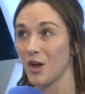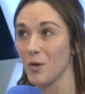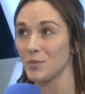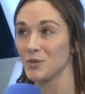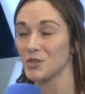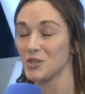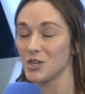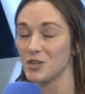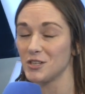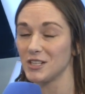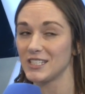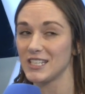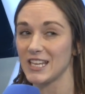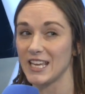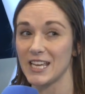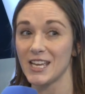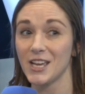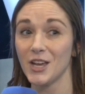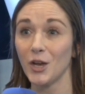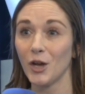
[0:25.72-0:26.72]

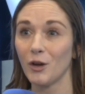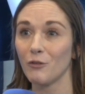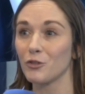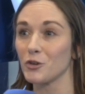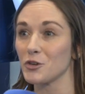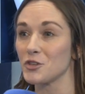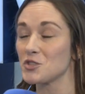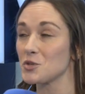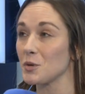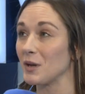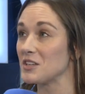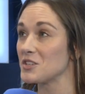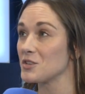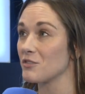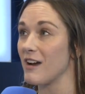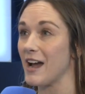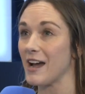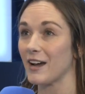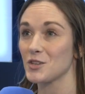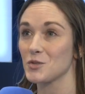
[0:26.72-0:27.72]
opportunity for us to
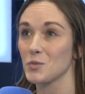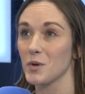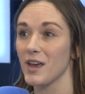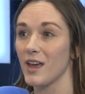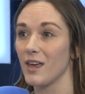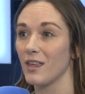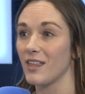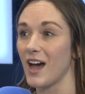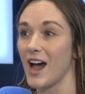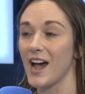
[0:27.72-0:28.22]
interact with